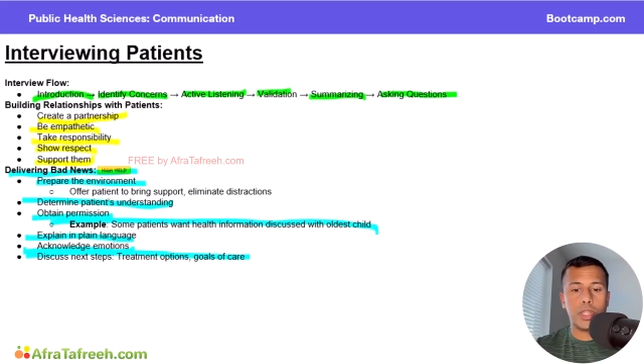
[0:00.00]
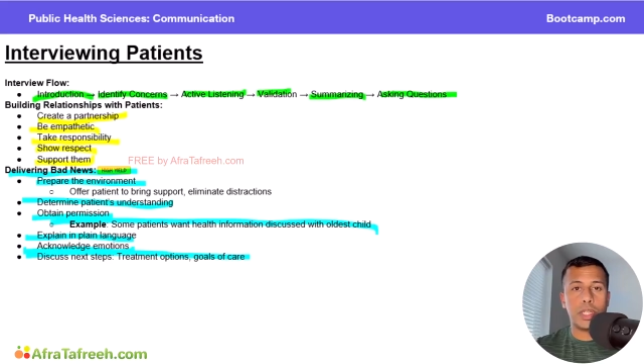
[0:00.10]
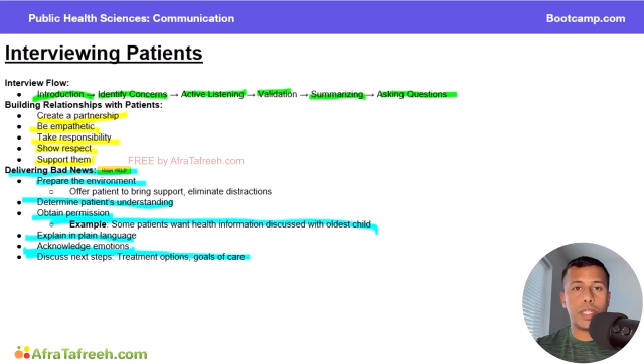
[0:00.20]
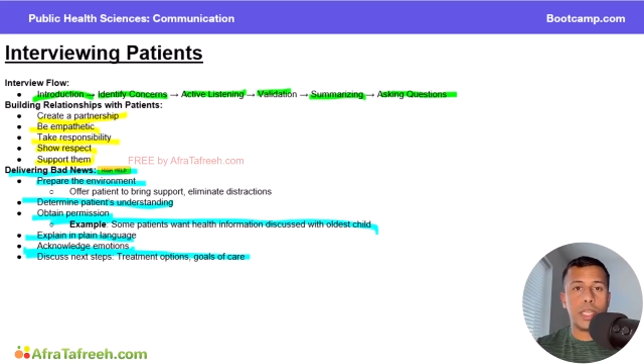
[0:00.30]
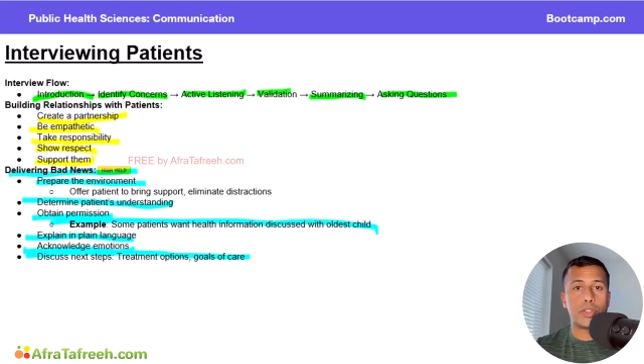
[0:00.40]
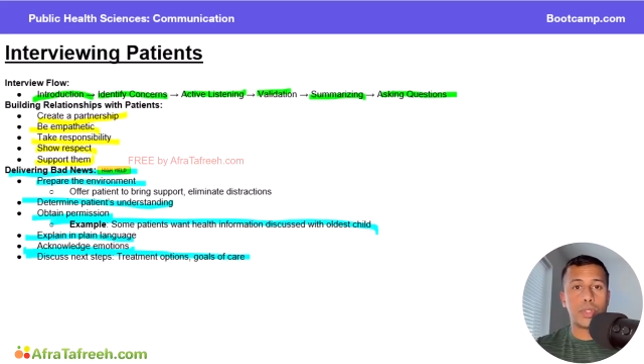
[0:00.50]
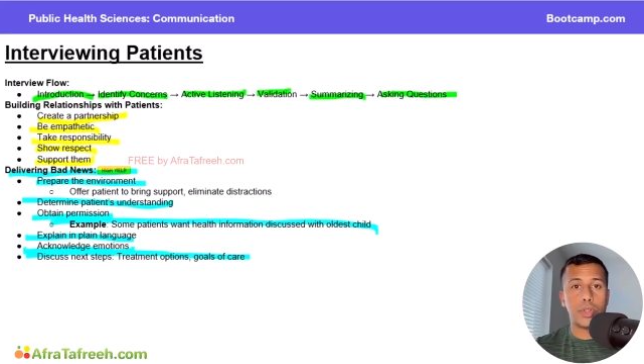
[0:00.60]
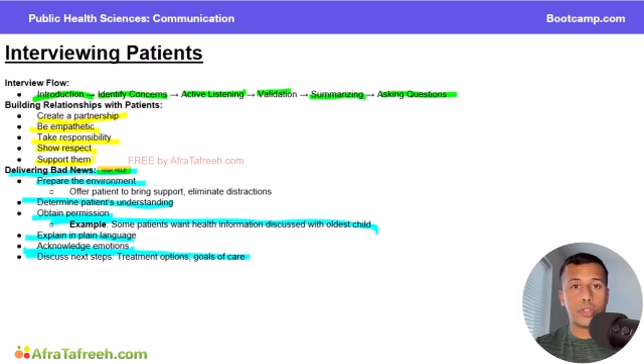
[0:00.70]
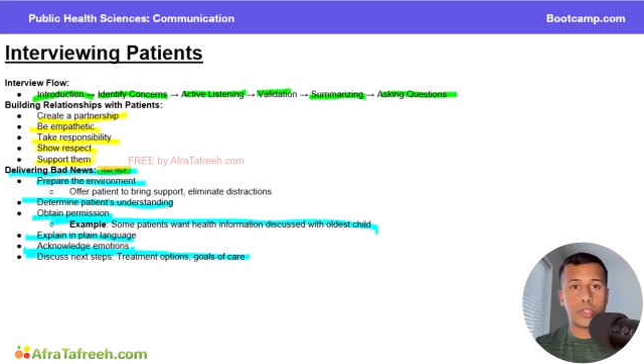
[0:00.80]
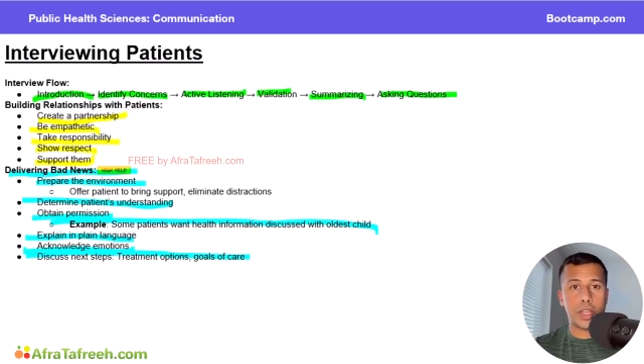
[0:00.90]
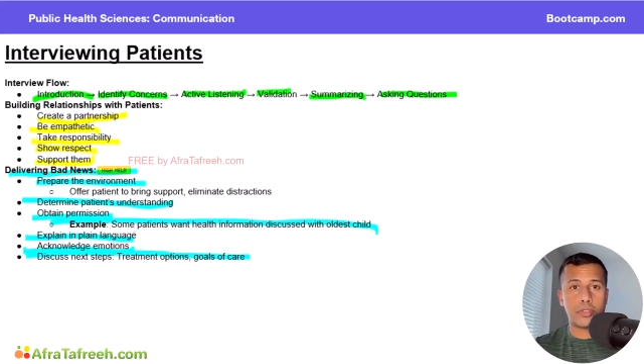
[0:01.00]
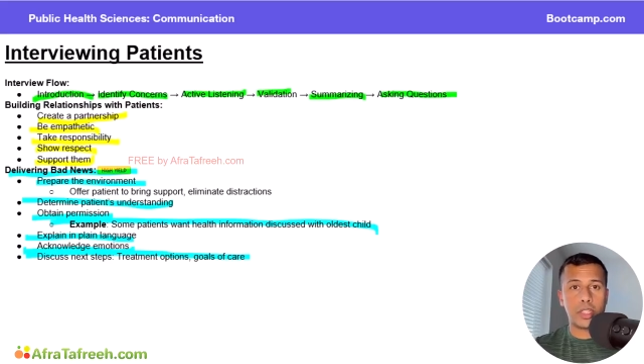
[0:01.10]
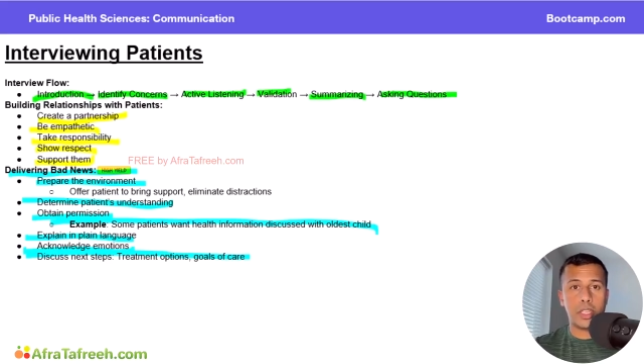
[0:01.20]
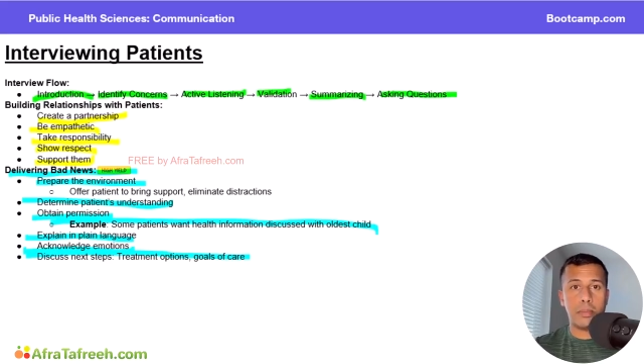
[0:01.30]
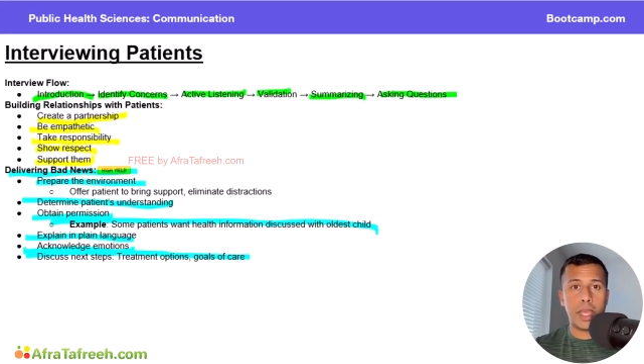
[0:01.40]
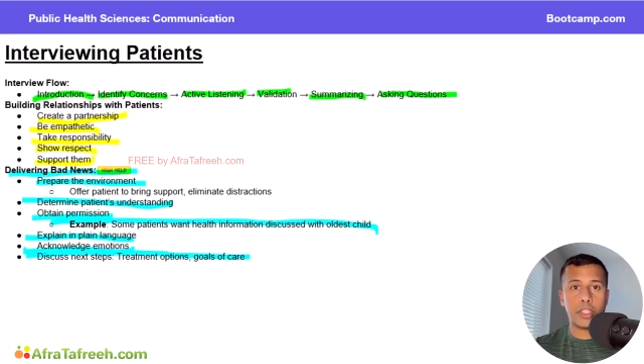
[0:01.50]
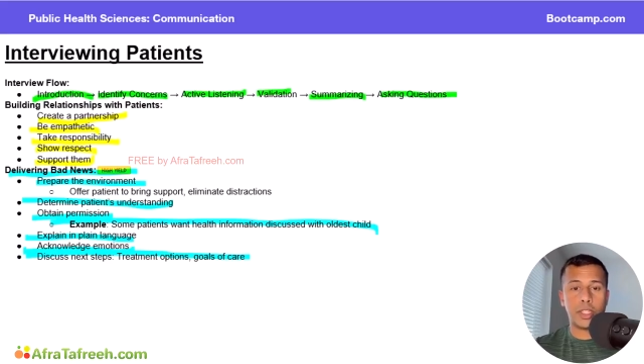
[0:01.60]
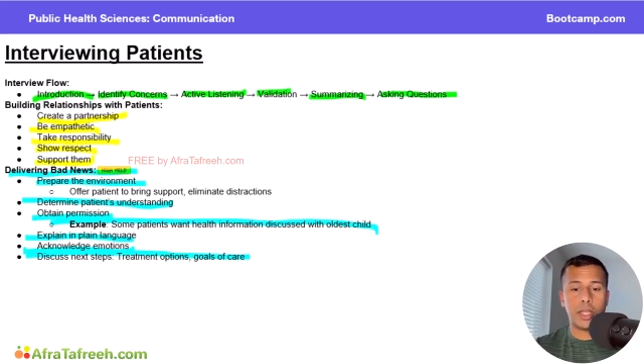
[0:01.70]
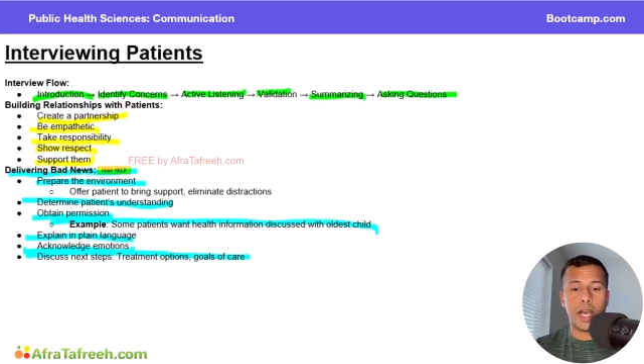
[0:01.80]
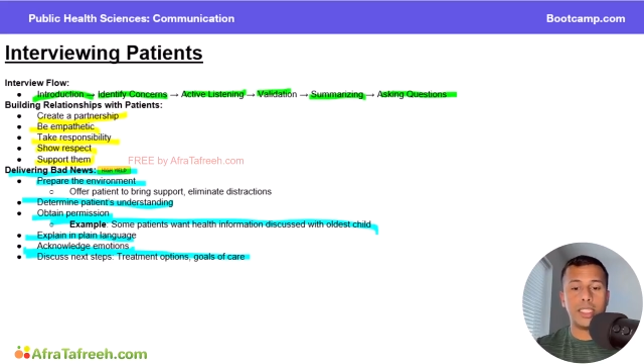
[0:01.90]
You need to introduce yourself to the
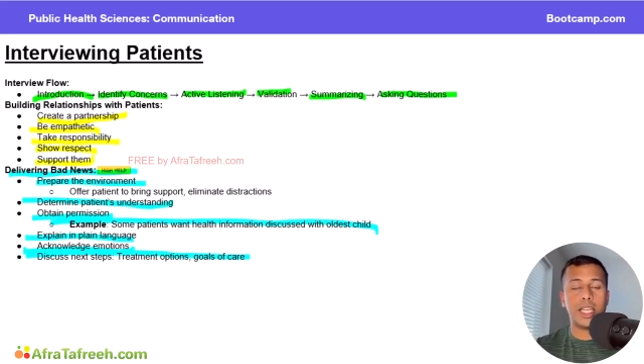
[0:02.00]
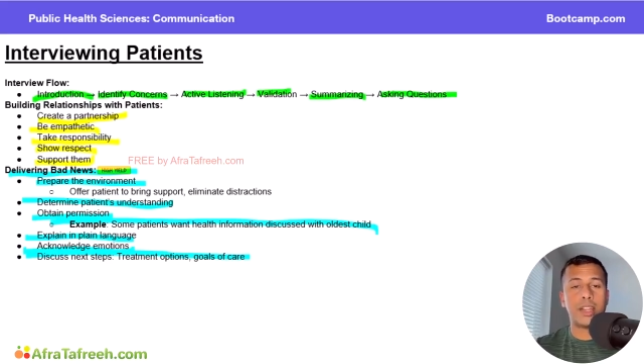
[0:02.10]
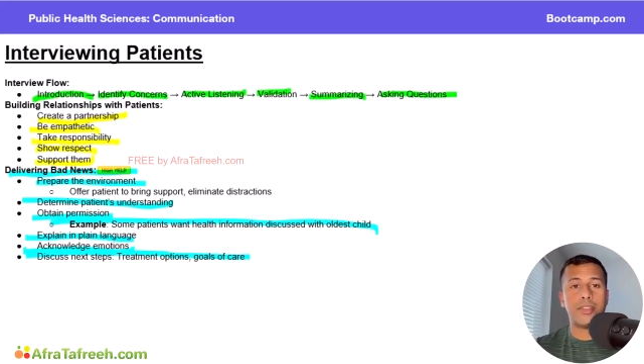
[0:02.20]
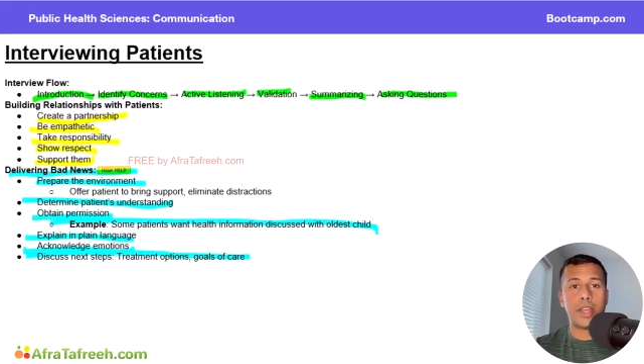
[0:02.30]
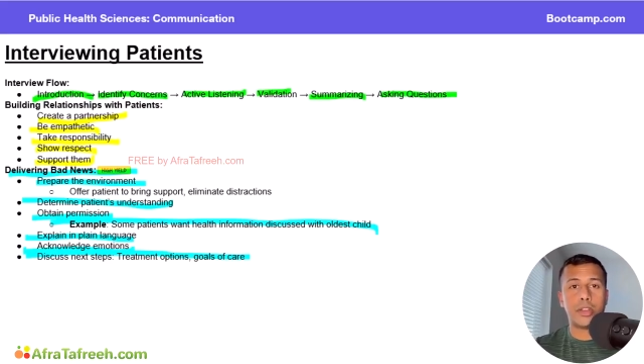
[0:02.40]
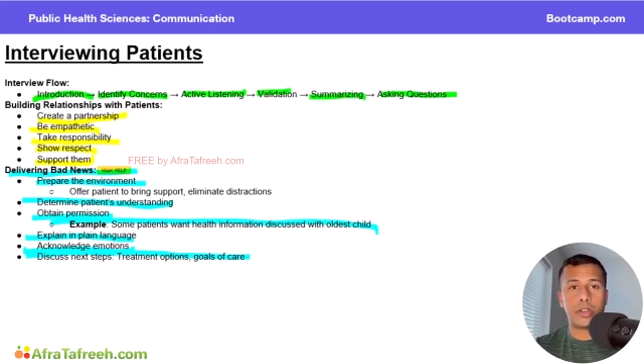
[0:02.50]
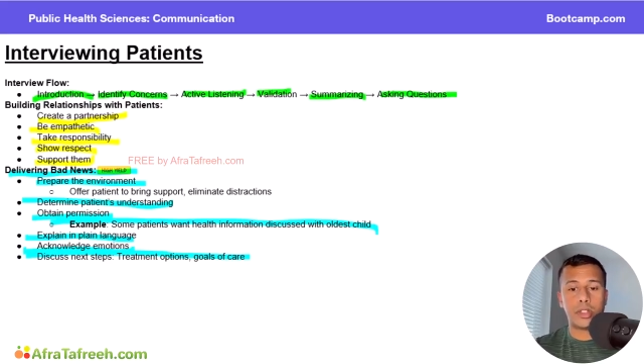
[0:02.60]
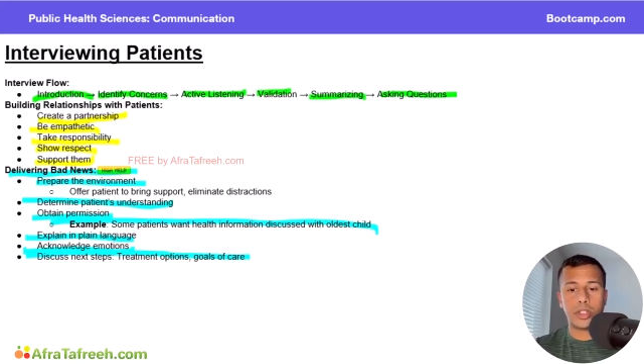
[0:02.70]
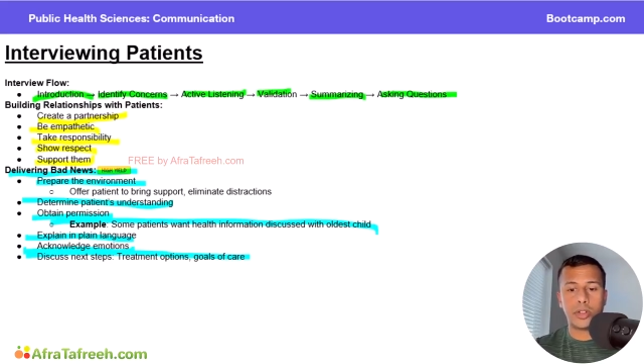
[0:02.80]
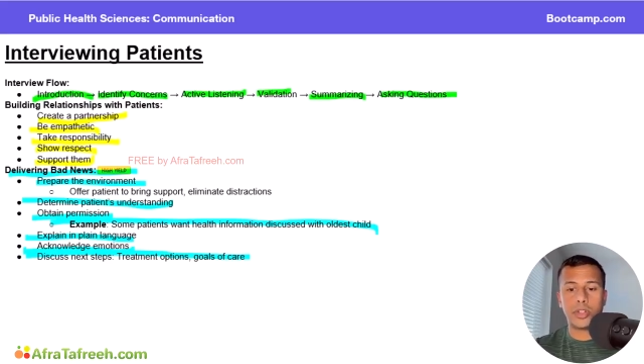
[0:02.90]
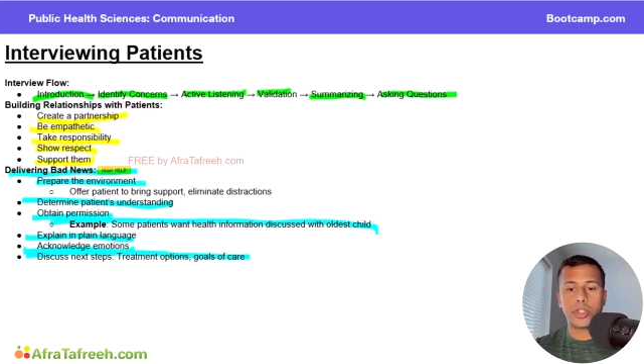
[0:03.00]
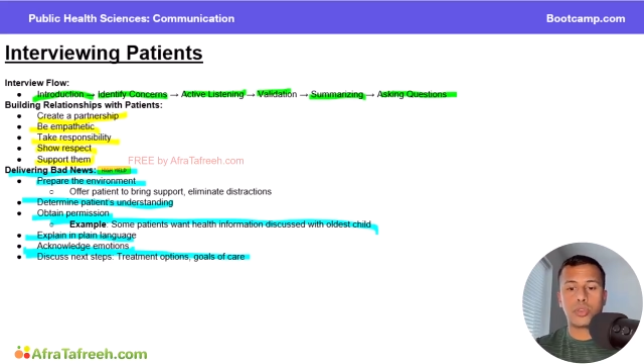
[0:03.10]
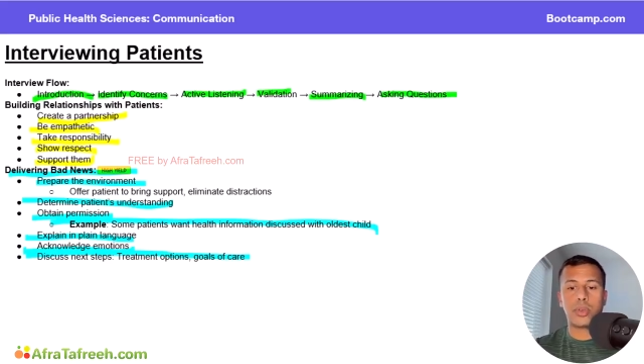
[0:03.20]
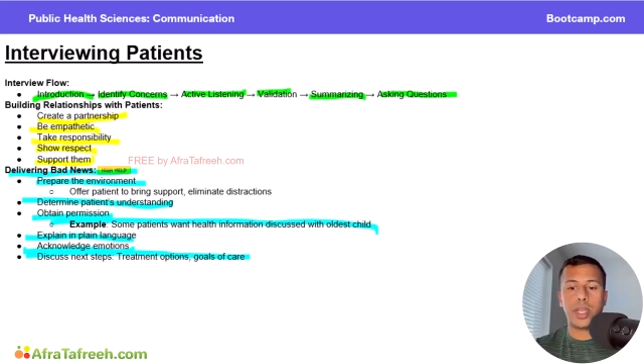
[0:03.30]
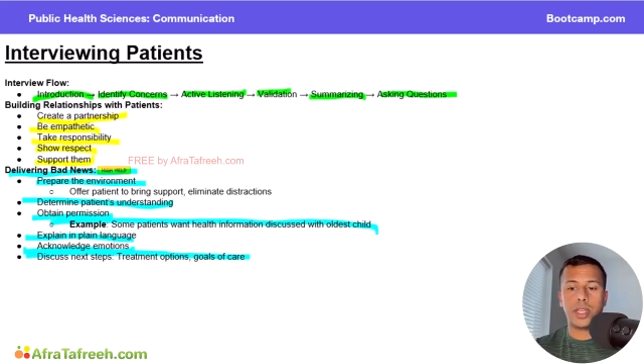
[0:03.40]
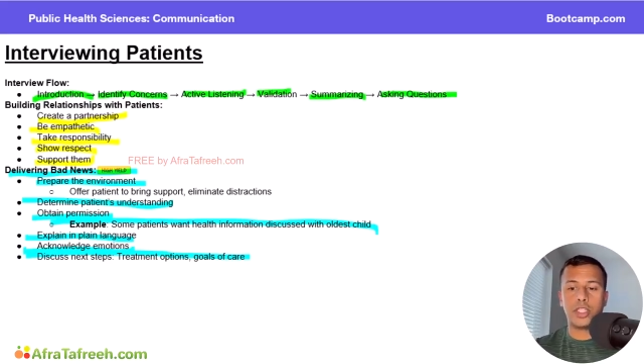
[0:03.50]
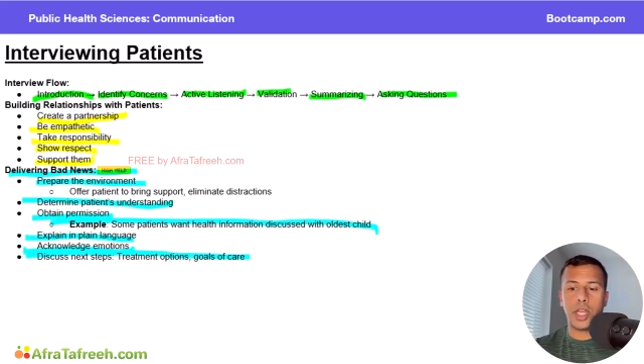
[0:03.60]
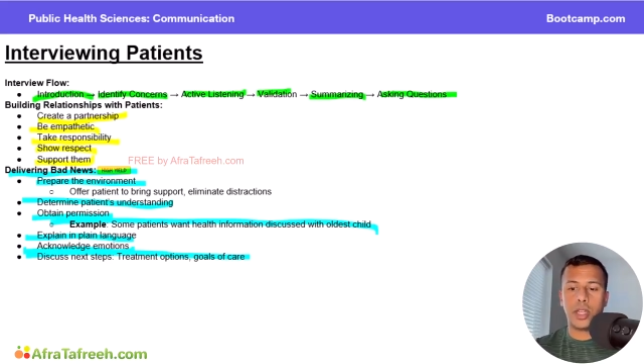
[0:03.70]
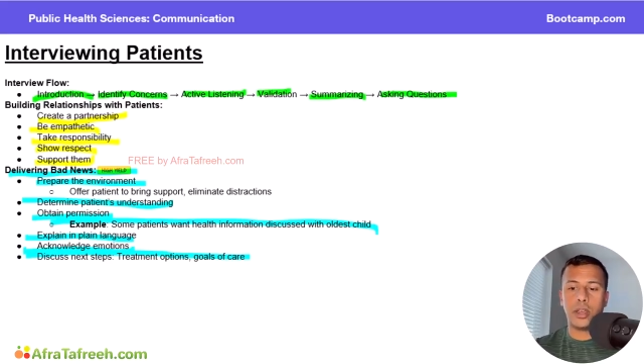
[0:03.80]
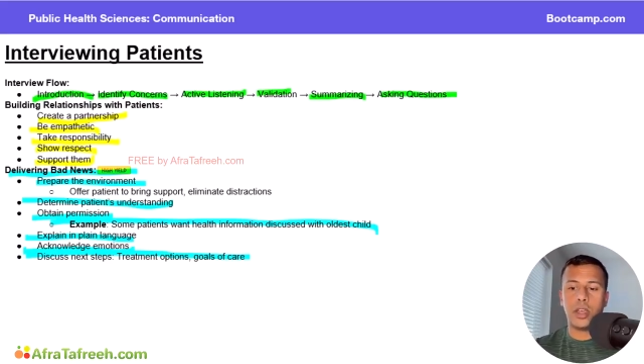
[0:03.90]
patient, identify their concerns, create an
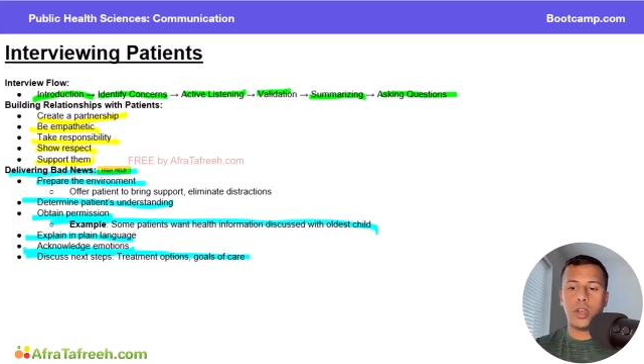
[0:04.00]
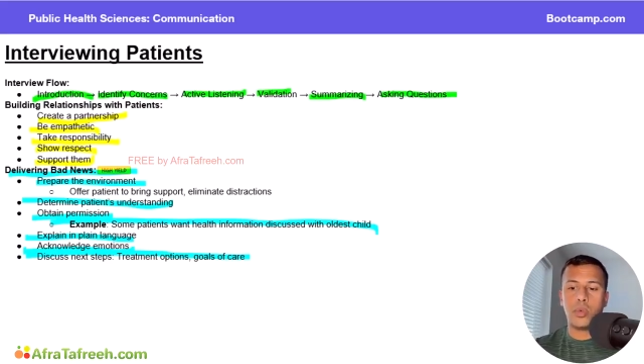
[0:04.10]
agenda.